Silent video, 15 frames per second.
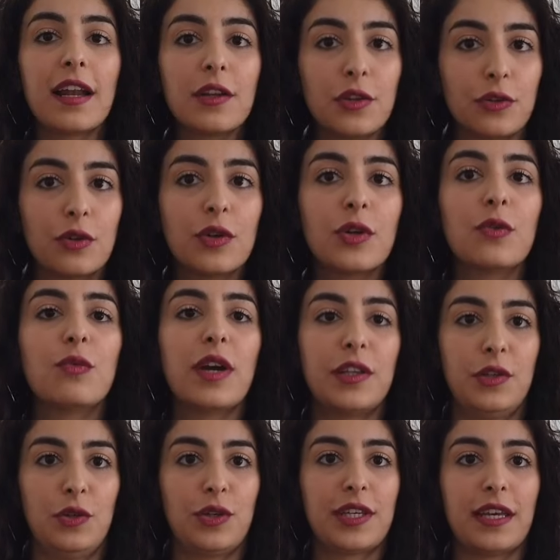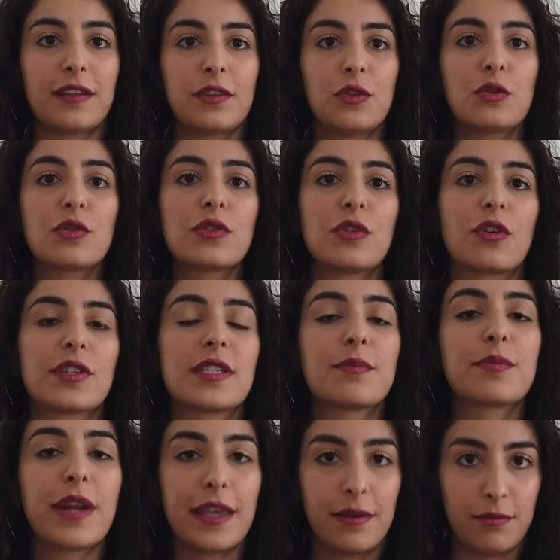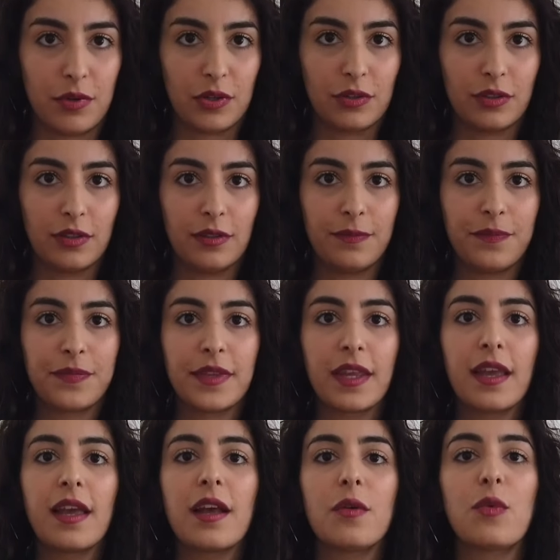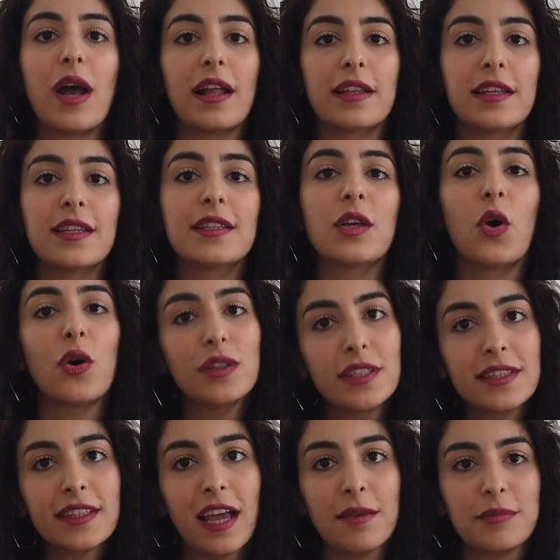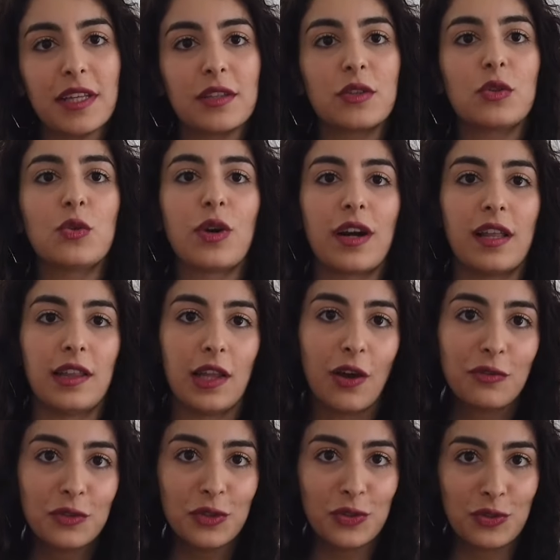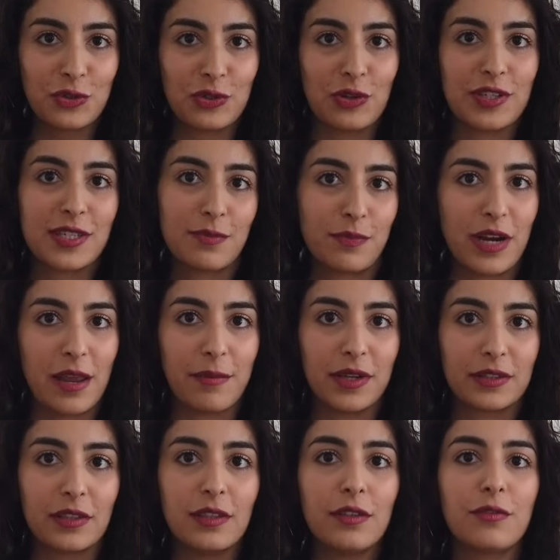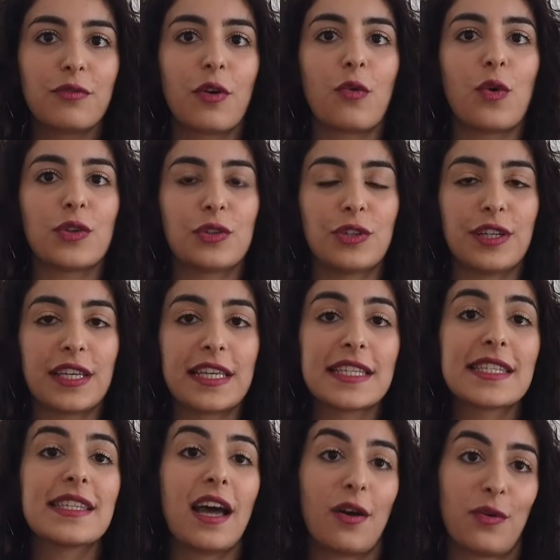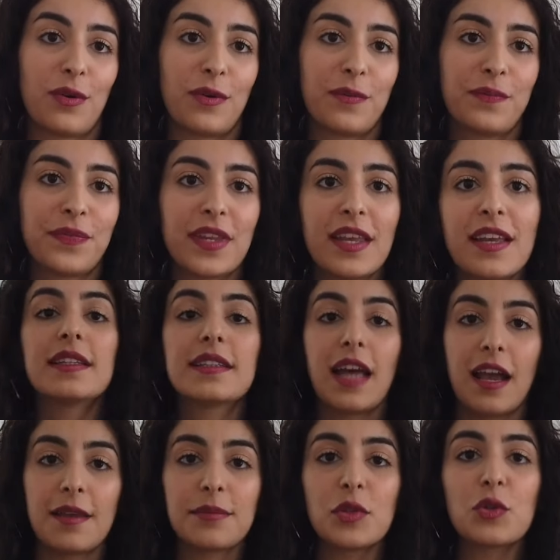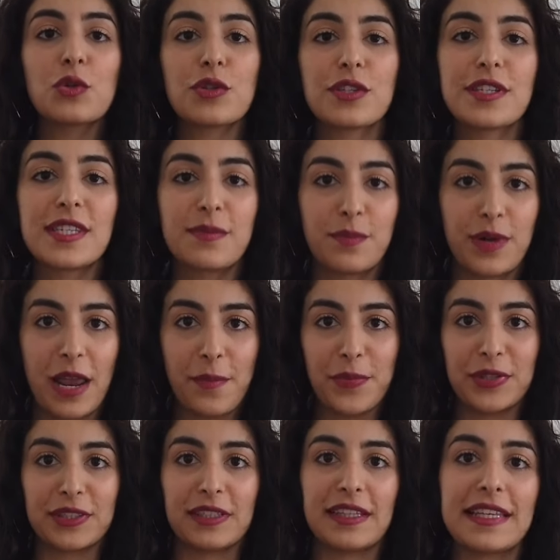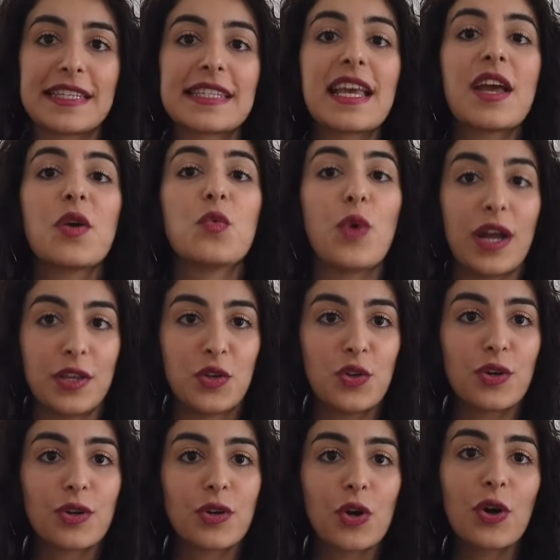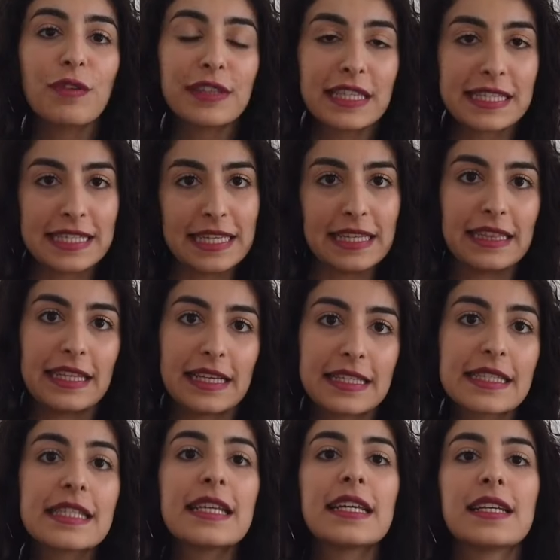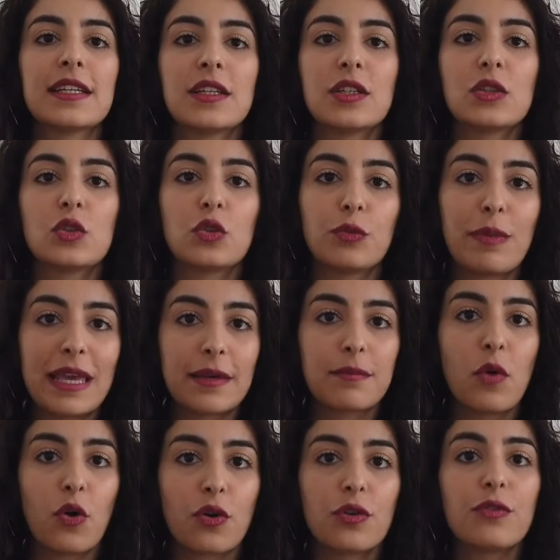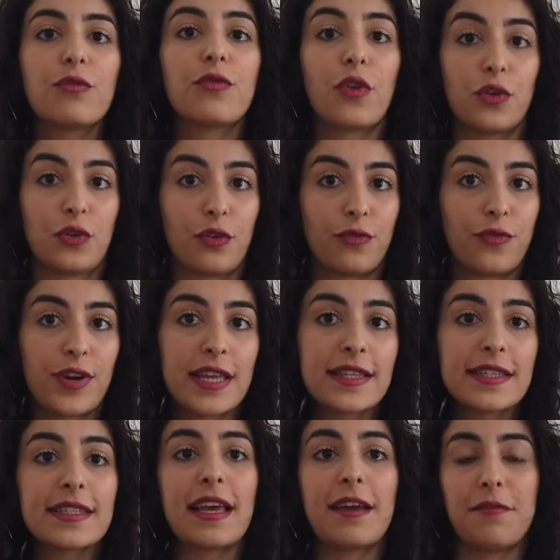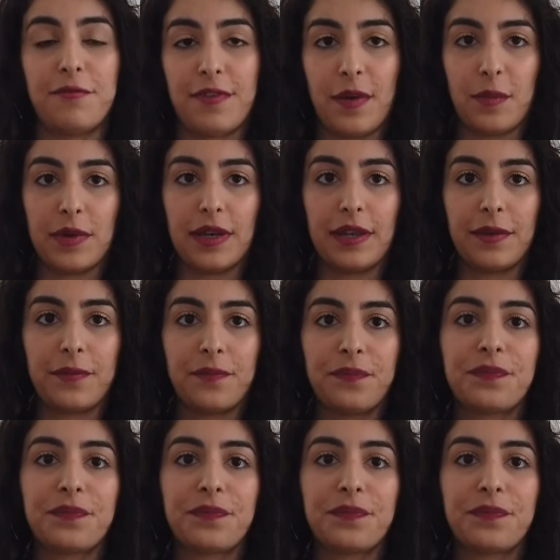tell you when you can use your spraying bottle? Well, the only time that you are allowed to use your spray bottle for watering is now. Time to use the spray bottle is when you are growing the seedlings to make more for your friends and family.